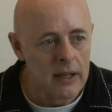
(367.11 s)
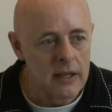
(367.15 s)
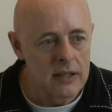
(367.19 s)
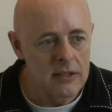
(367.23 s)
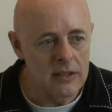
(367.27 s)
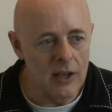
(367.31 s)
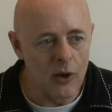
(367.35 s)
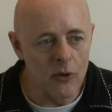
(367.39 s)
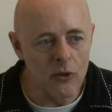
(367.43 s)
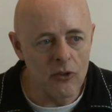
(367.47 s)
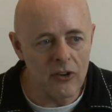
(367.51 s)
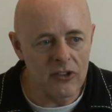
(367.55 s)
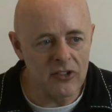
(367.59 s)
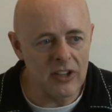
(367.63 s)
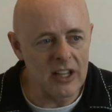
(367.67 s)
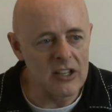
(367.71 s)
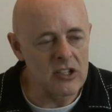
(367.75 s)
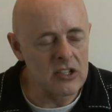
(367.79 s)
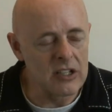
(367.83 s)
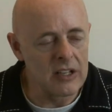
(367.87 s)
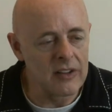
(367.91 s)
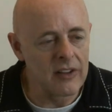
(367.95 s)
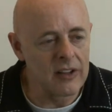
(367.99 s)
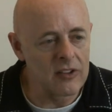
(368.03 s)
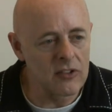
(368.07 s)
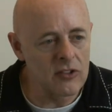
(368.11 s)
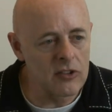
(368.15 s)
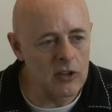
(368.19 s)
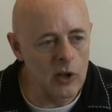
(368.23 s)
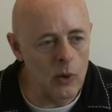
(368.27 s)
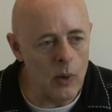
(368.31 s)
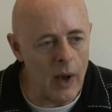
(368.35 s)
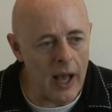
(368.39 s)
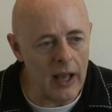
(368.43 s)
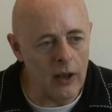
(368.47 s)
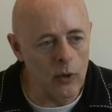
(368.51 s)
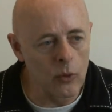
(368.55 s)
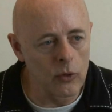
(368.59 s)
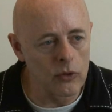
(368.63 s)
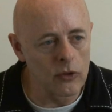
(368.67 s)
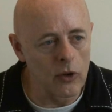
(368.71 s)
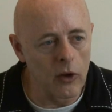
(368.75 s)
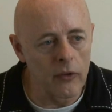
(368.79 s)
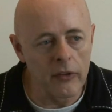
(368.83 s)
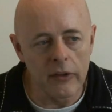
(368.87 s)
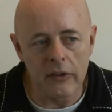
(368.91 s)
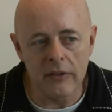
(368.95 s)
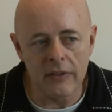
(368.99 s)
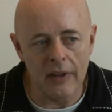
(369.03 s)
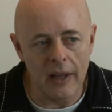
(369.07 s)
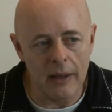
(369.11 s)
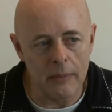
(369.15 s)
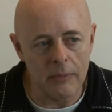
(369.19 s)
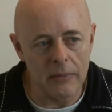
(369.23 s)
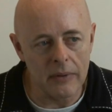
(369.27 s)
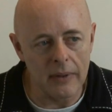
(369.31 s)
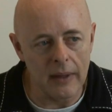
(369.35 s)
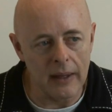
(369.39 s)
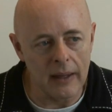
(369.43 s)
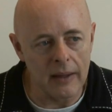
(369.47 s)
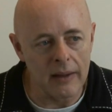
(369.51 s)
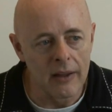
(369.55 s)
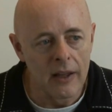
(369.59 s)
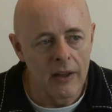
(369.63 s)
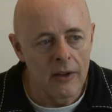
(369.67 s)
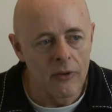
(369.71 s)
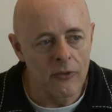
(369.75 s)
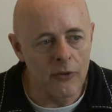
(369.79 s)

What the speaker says: So essentially, it's two angles on the same thing.